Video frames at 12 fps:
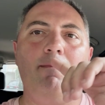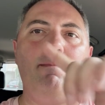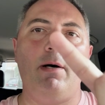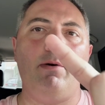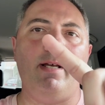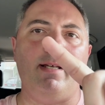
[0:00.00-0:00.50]

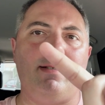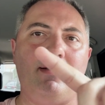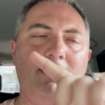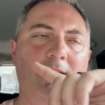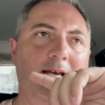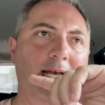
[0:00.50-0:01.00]

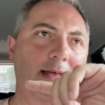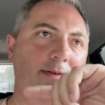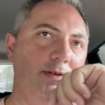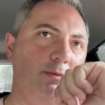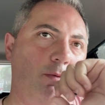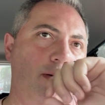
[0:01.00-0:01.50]
Bonus,
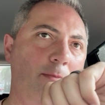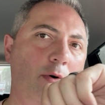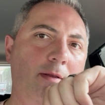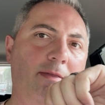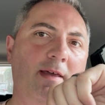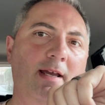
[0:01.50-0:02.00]
there's one
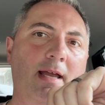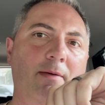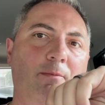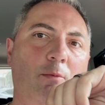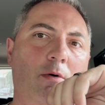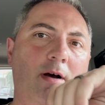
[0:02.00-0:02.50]
more thing I
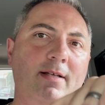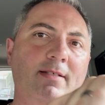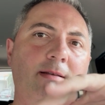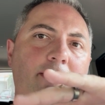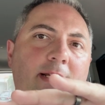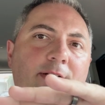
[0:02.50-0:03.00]
want
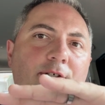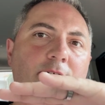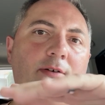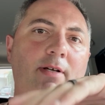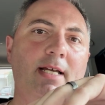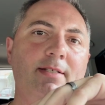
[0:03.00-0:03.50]
to make sure
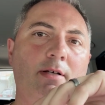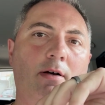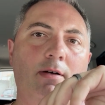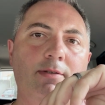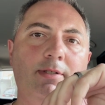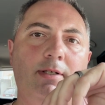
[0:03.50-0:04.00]
you guys
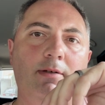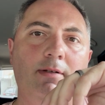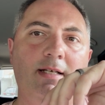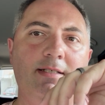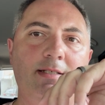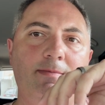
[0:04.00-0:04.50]
also
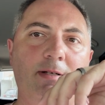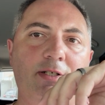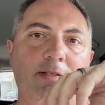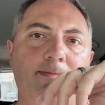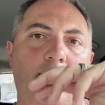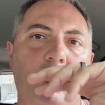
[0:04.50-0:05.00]
utilize as
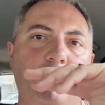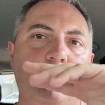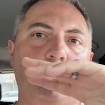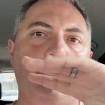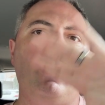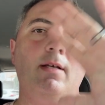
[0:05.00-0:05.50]
much as
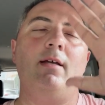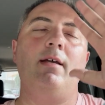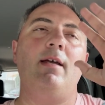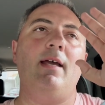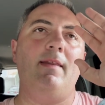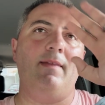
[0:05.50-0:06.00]
possible.
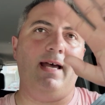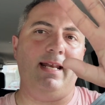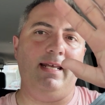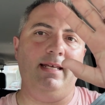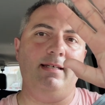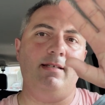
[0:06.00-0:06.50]
And
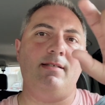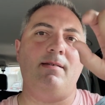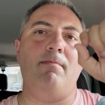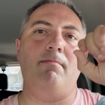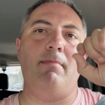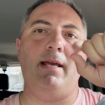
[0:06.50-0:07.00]
that is
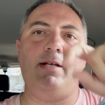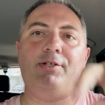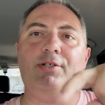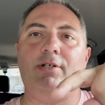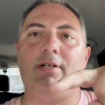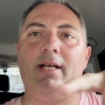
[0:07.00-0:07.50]
make
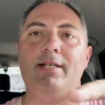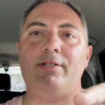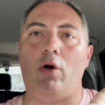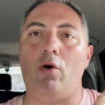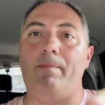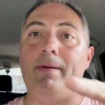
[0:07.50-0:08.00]
sure you
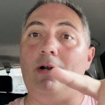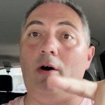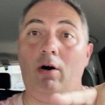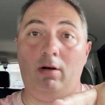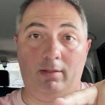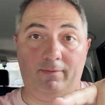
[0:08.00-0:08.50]
guys open
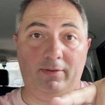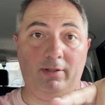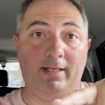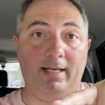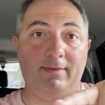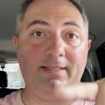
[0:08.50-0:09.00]
all of your
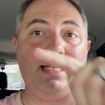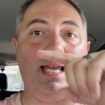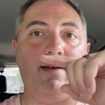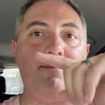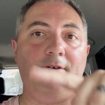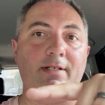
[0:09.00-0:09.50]
gifts
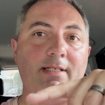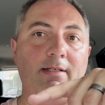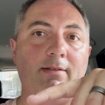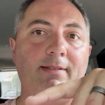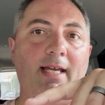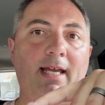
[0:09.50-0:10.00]
every
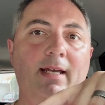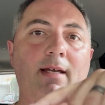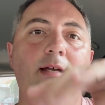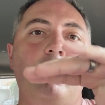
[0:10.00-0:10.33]
single day.